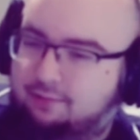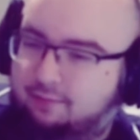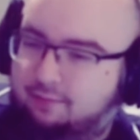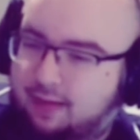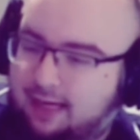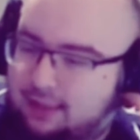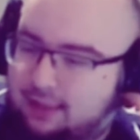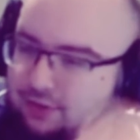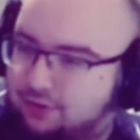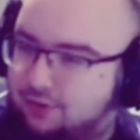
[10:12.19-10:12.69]

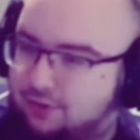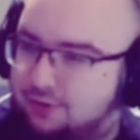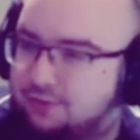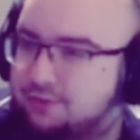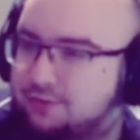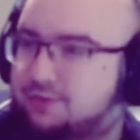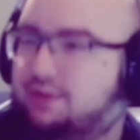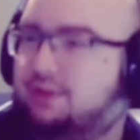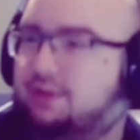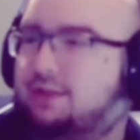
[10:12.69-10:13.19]
My
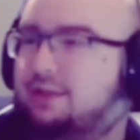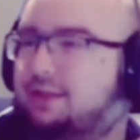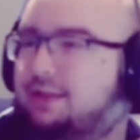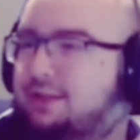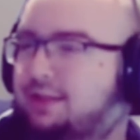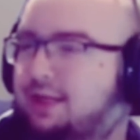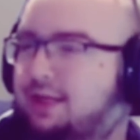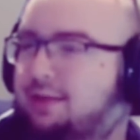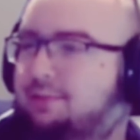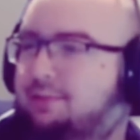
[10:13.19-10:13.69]
trolls
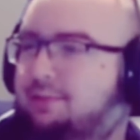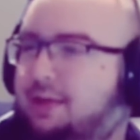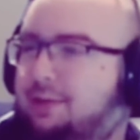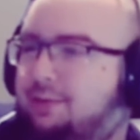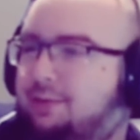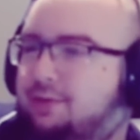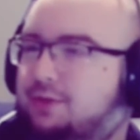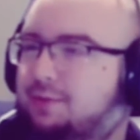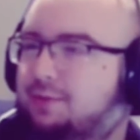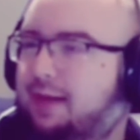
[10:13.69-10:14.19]
send
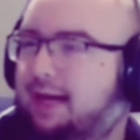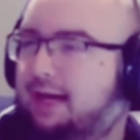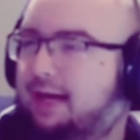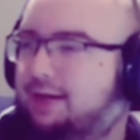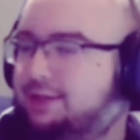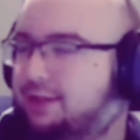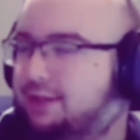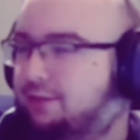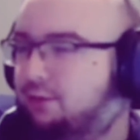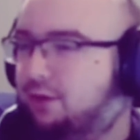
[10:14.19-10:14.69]
people to my
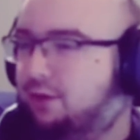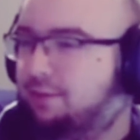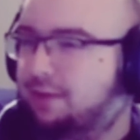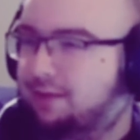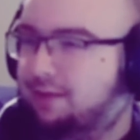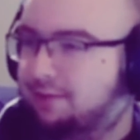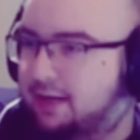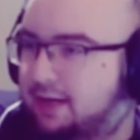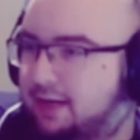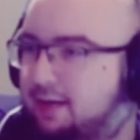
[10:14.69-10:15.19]
house that want to
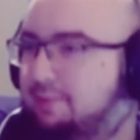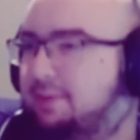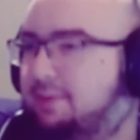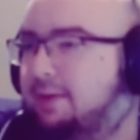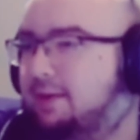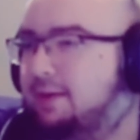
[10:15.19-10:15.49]
beat me up.